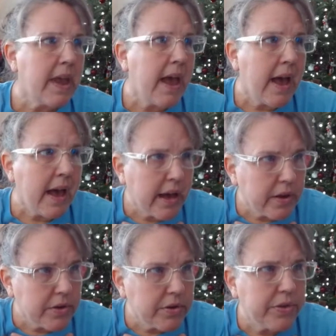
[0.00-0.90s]

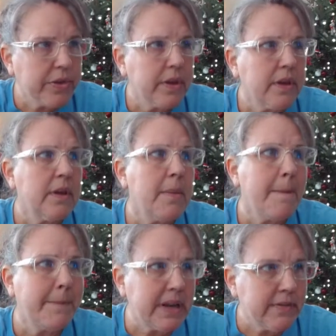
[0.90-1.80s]
health
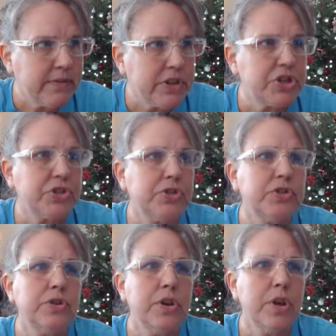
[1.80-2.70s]

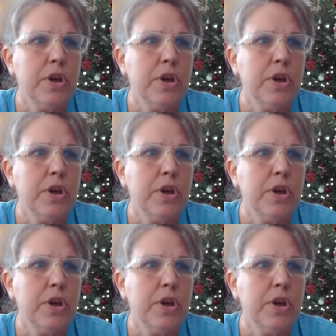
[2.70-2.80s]
beneficial